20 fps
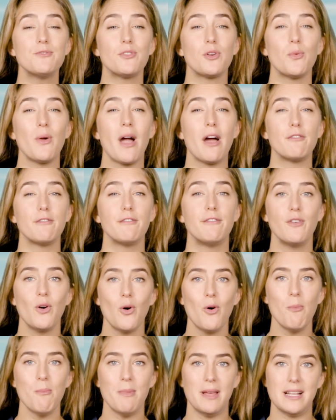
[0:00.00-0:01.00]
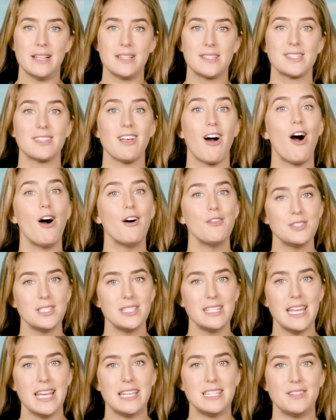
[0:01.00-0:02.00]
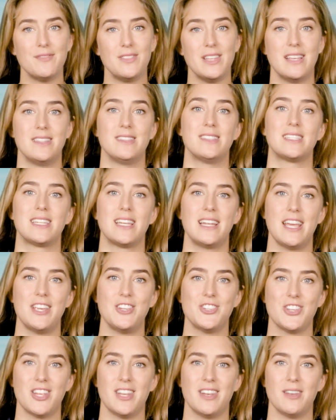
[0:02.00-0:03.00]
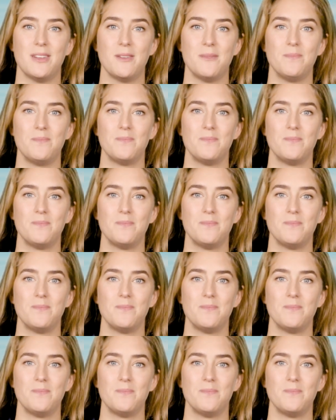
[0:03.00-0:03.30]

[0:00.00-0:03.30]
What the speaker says: for around 4 minutes after the end of the installation.